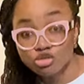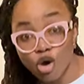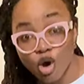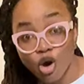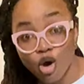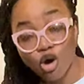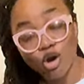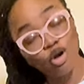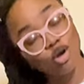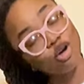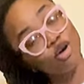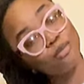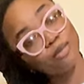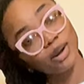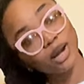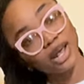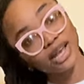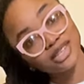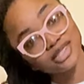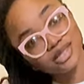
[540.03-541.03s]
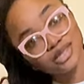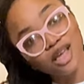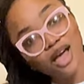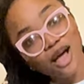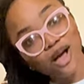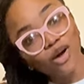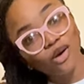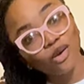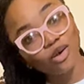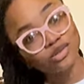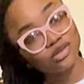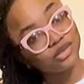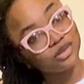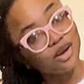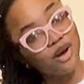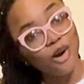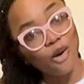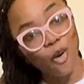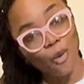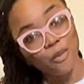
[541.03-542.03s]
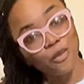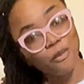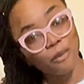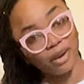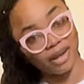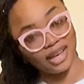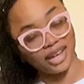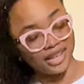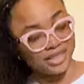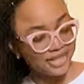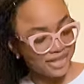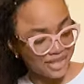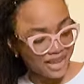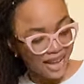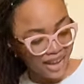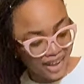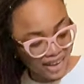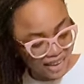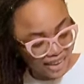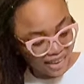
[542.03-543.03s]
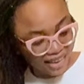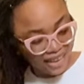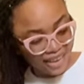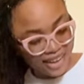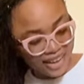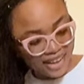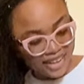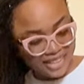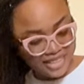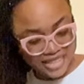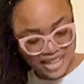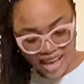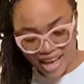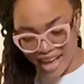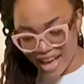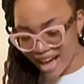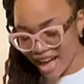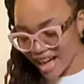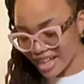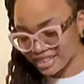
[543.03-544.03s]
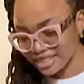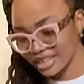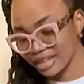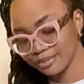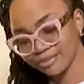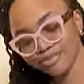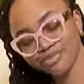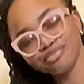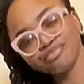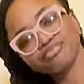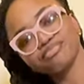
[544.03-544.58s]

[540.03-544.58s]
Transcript: oh please, go to your open market. Yeah, and